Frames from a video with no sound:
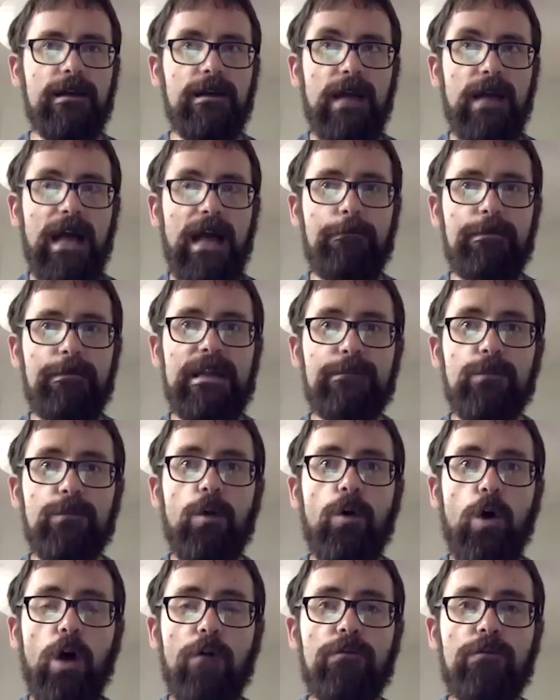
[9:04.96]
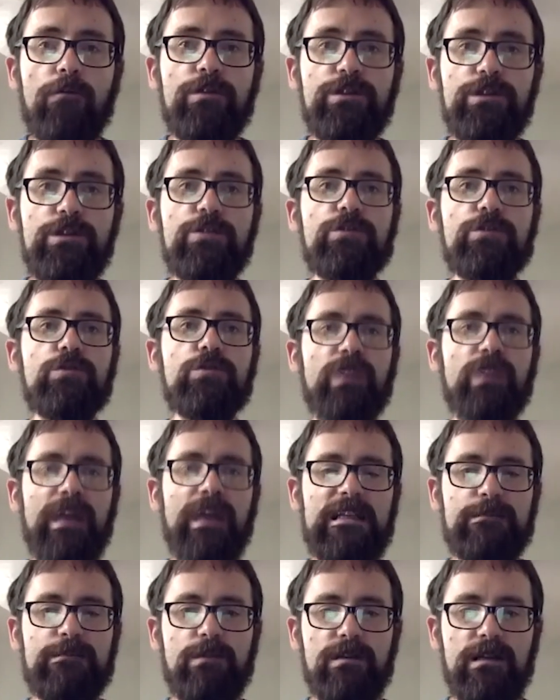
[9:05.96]
happening more often than usual that
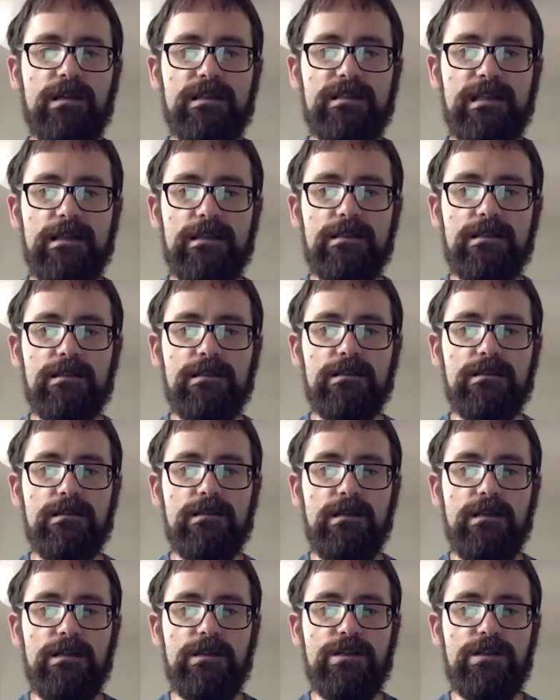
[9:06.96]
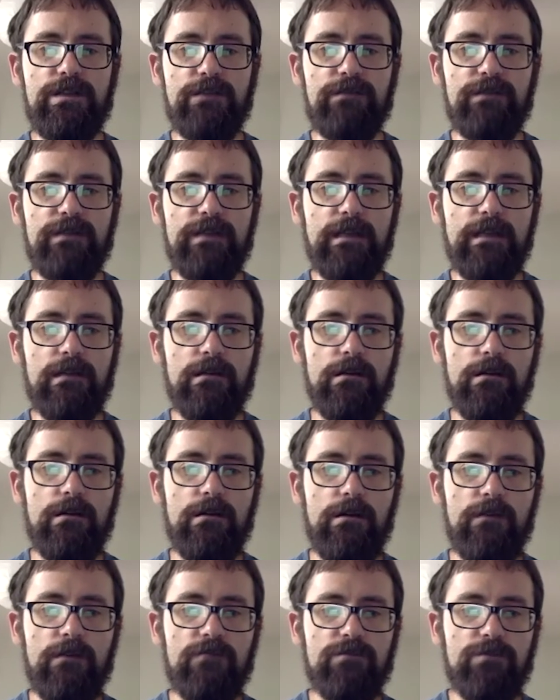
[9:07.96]
expert consensus is shifting
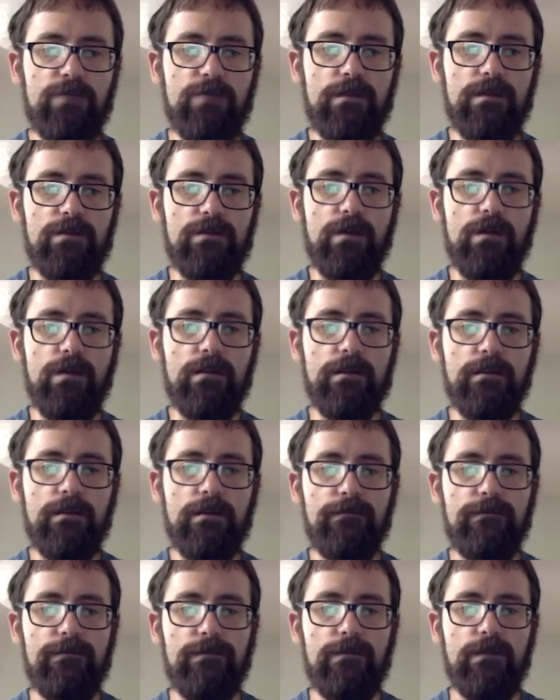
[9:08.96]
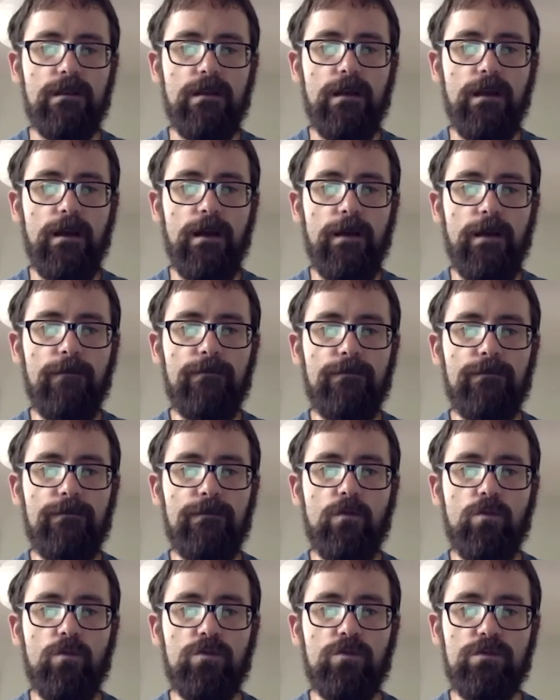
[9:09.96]
from month to month.
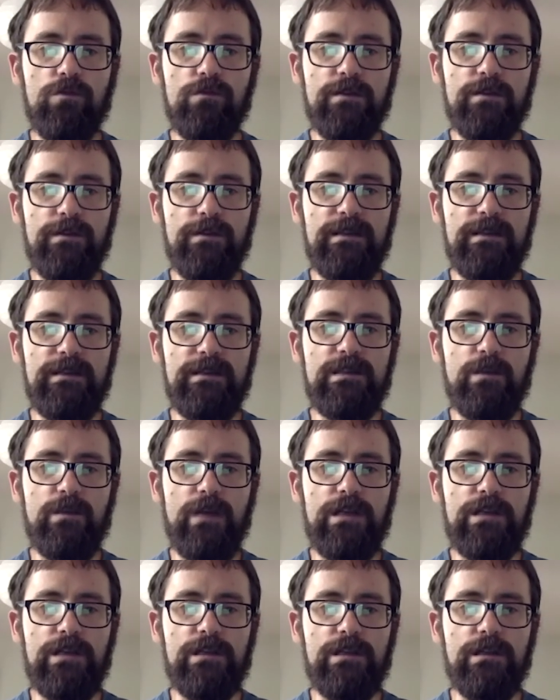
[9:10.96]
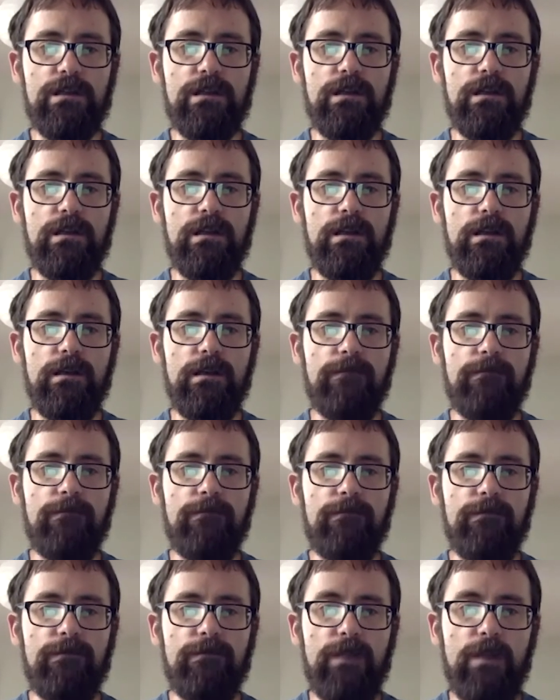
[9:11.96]
We're also in a situation
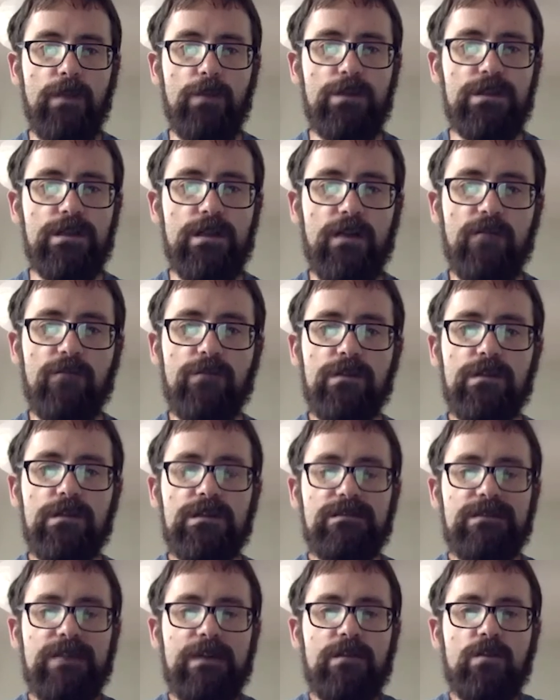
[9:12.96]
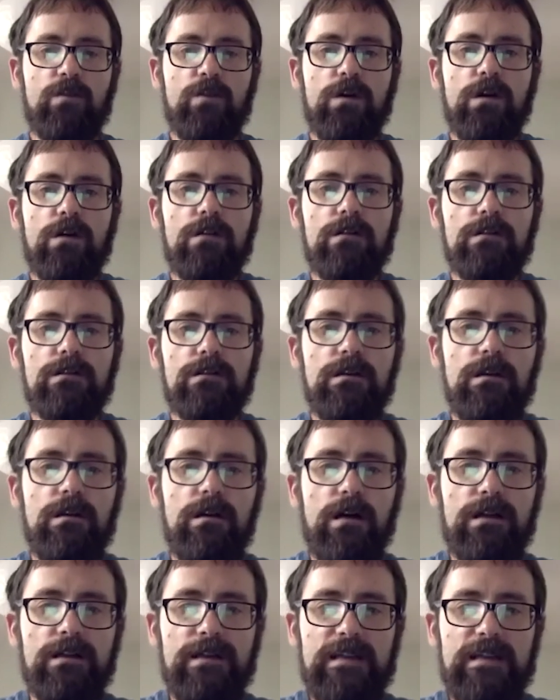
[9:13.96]
in which governments around the world
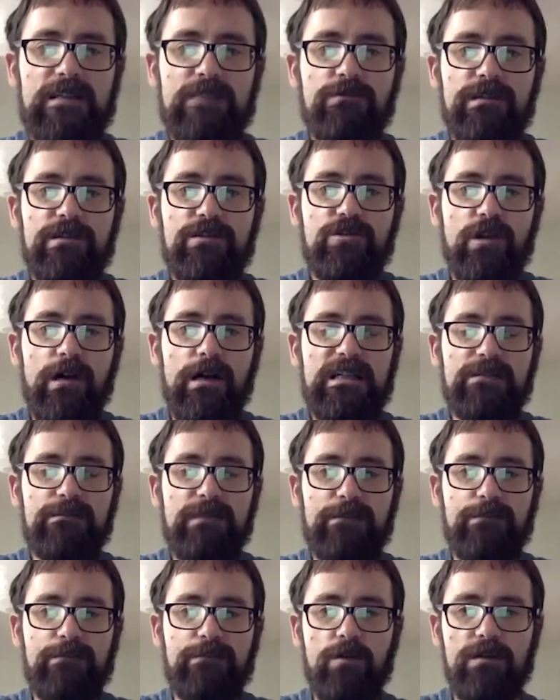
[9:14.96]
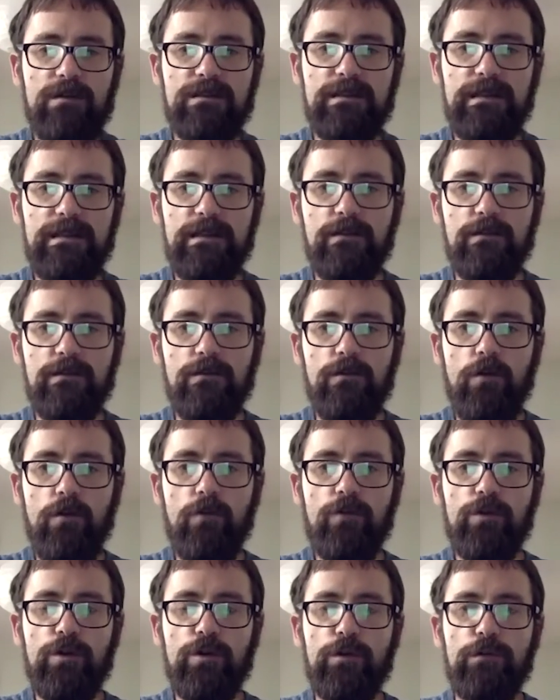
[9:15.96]
are desperately trying to make policy on
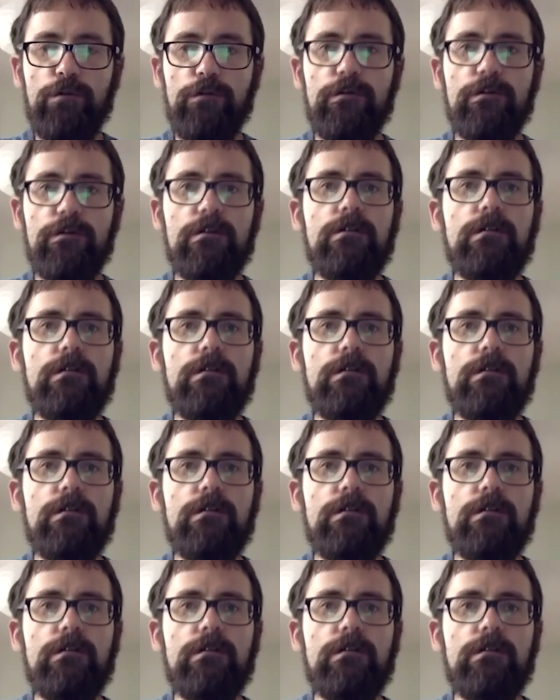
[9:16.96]
the hoof,